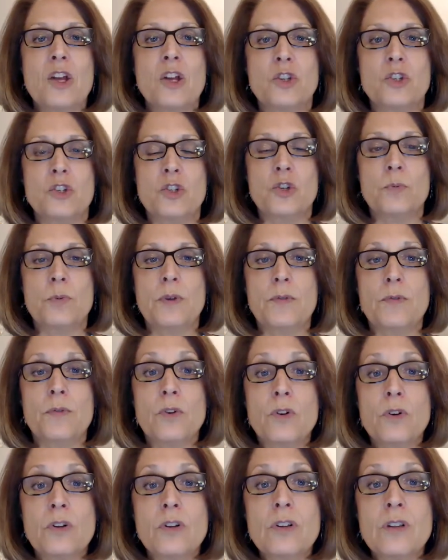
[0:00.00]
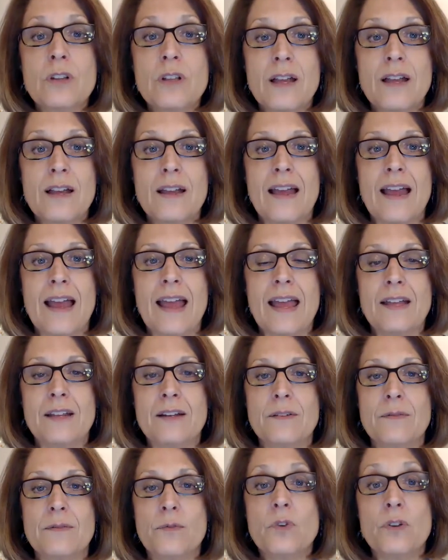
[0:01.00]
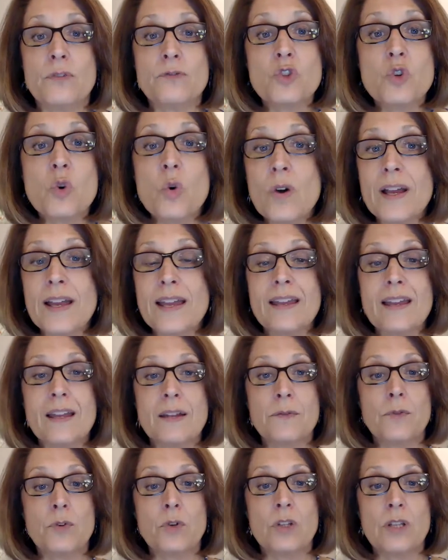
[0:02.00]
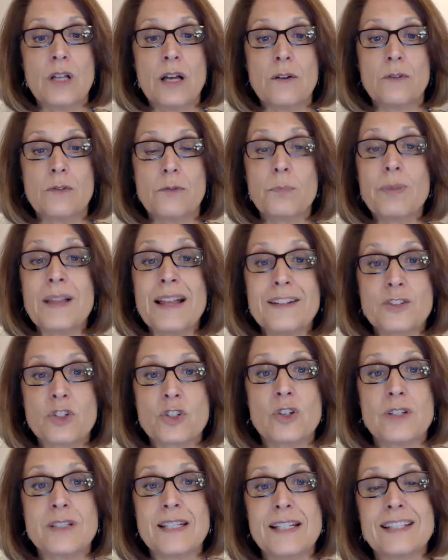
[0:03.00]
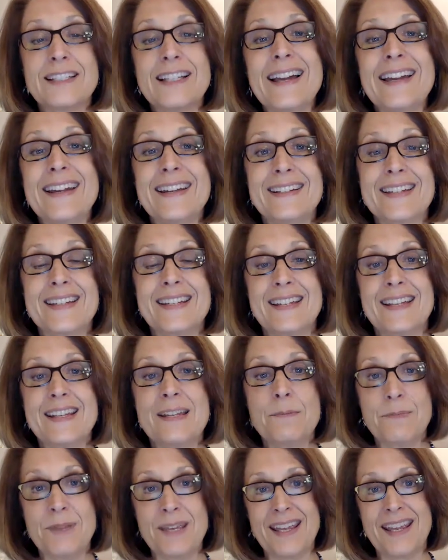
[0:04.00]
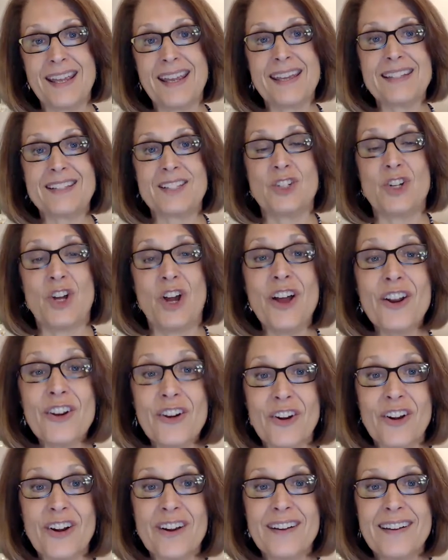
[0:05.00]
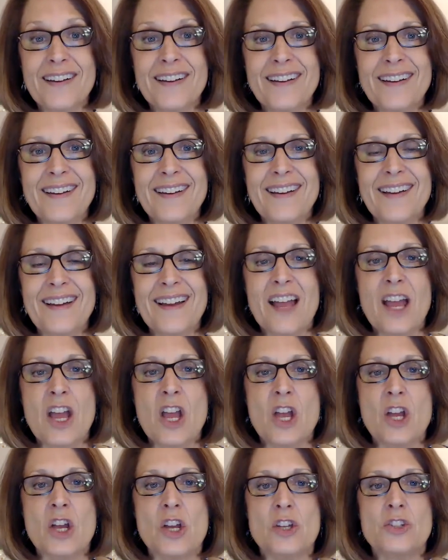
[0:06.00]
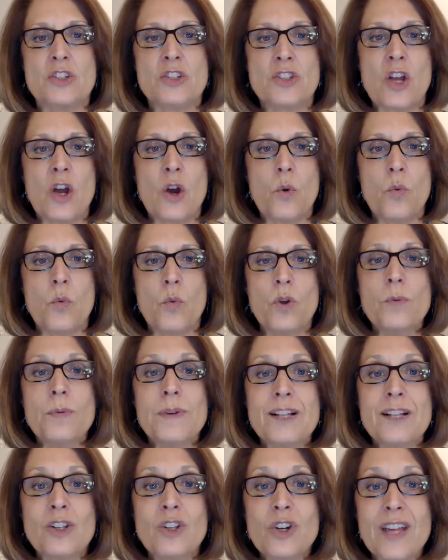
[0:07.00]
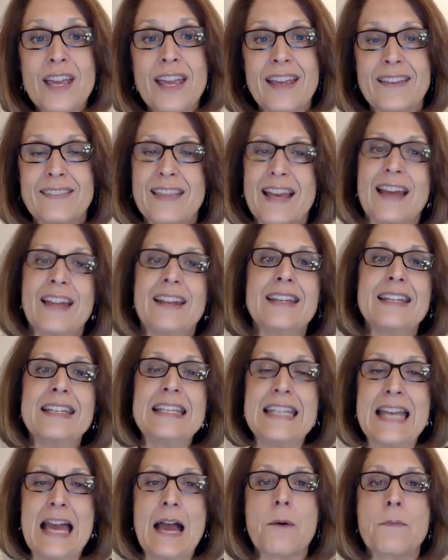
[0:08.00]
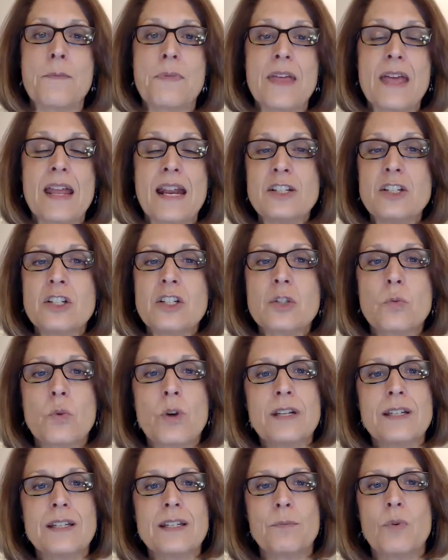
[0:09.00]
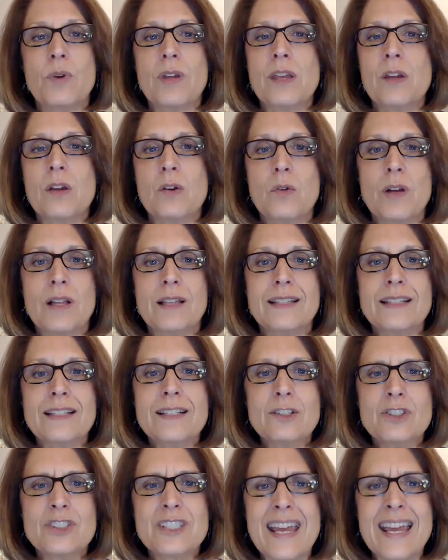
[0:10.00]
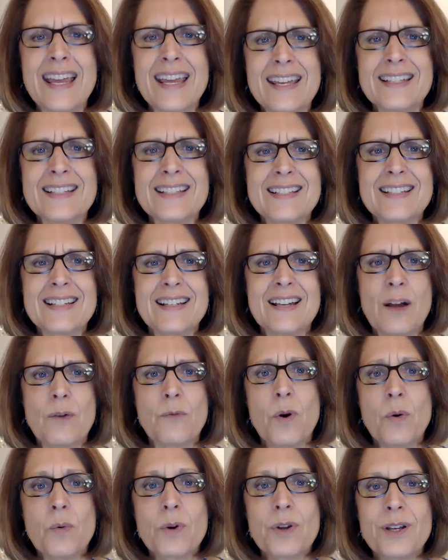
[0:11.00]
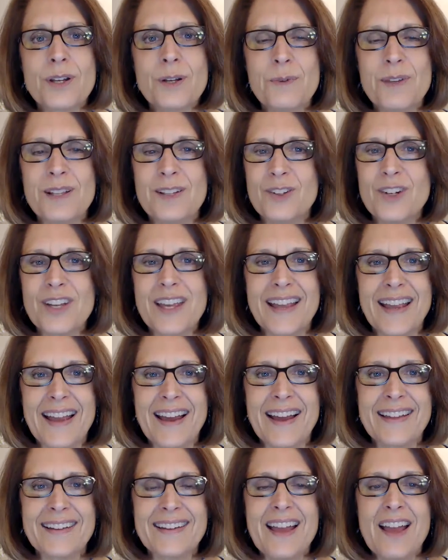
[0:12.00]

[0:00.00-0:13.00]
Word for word: to be full and full of joy and full of pleasure and delight in being His daughter. So we'll be looking at that in depth. And I just wanted to bring you a little taste of what we're going to be looking at.